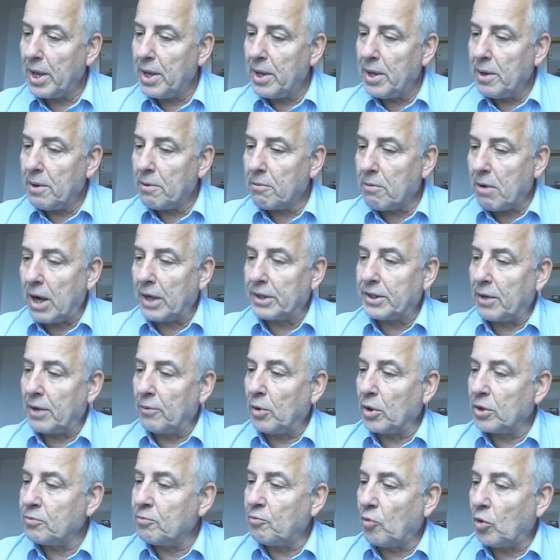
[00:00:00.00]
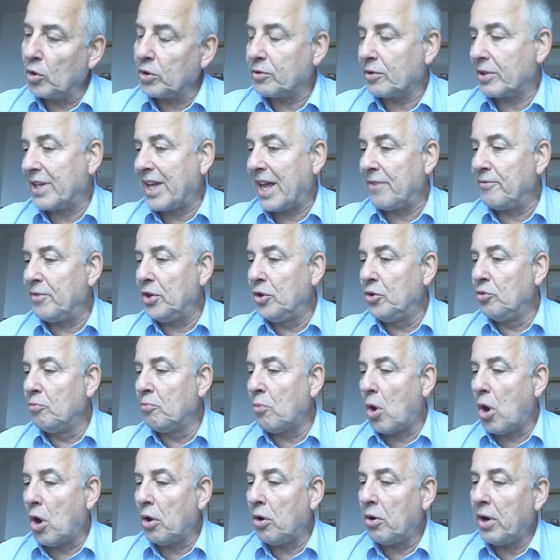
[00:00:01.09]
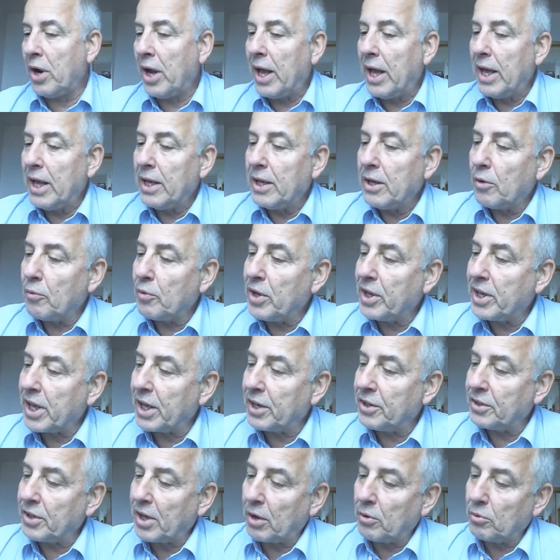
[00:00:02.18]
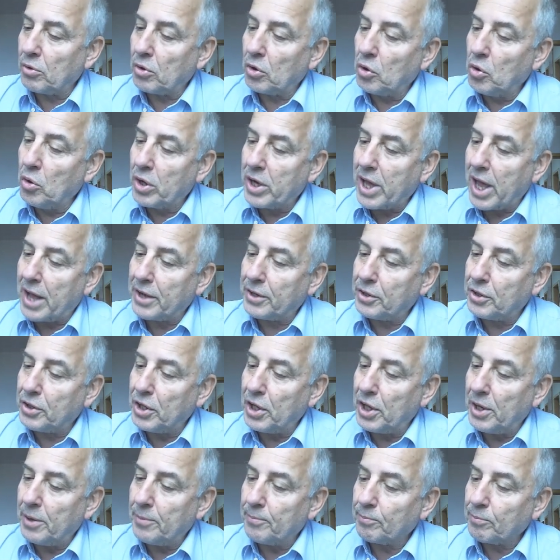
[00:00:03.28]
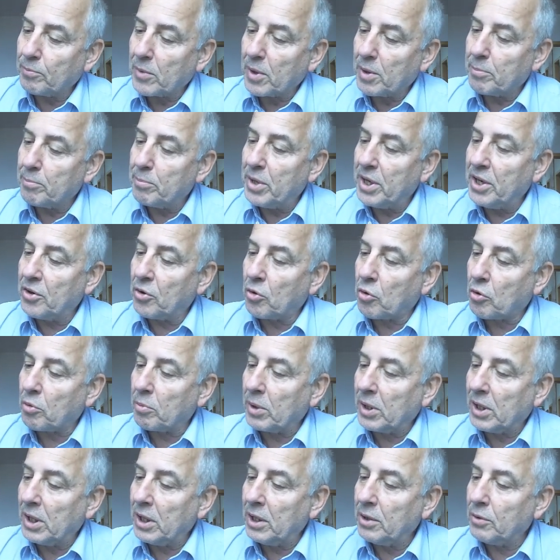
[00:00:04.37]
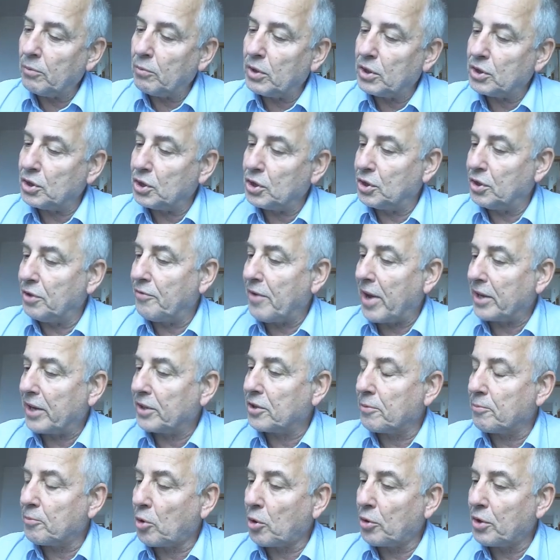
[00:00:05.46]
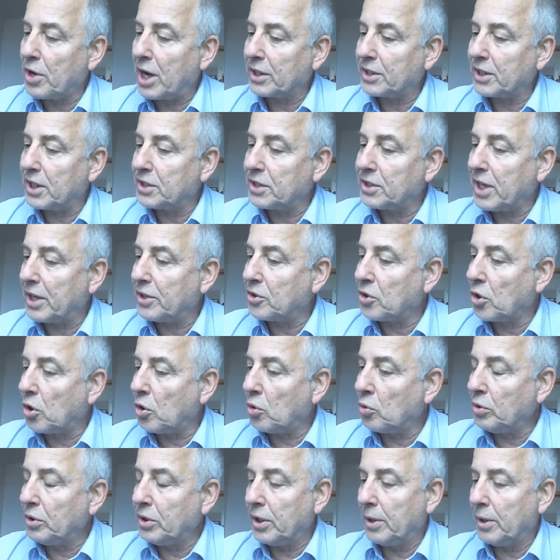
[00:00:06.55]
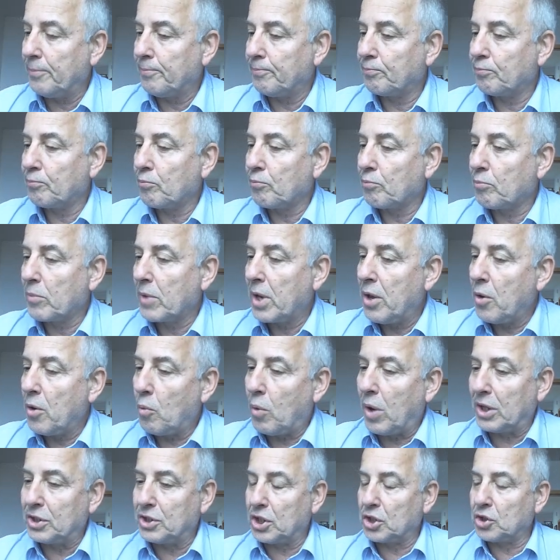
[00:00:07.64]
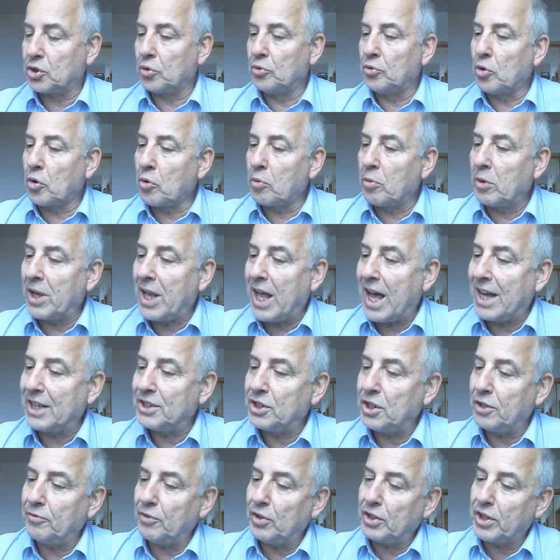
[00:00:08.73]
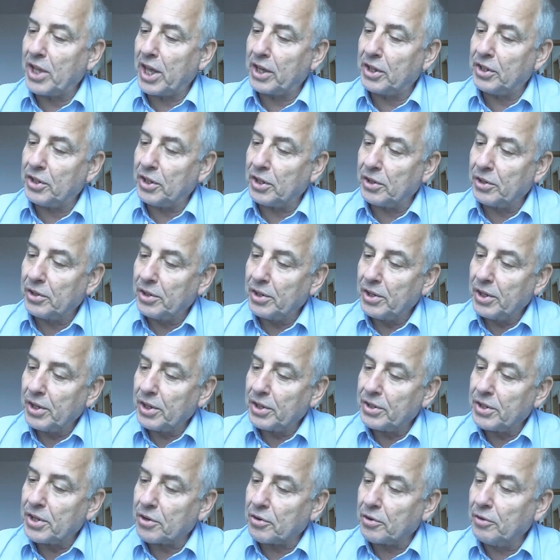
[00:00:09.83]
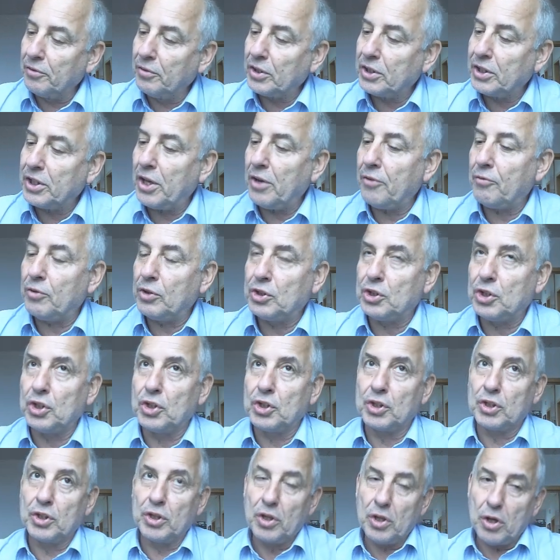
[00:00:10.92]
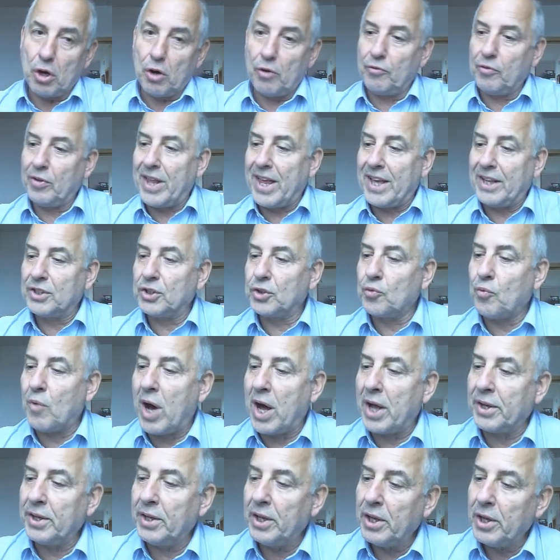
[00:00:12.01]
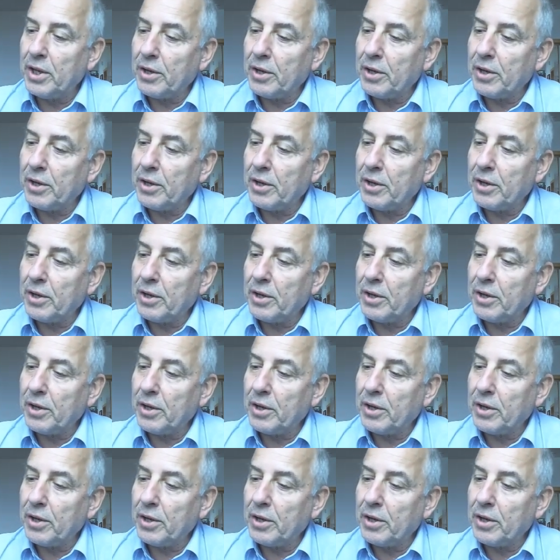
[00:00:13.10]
Right, and what can we do more? We can now look at the binormal, which is the vector product, as I told. Well, just to normalize it, we take the derivative, which is of length 1.